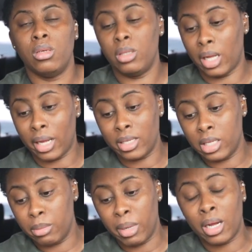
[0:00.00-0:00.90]
like I
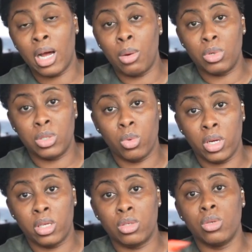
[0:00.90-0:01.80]
said, my car wasn't
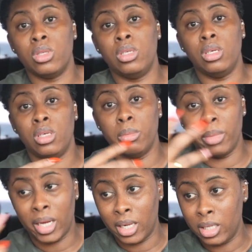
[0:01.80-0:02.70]
working. So the
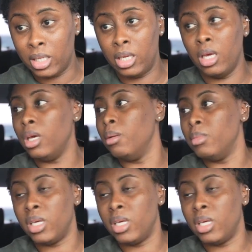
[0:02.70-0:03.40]
mechanic came.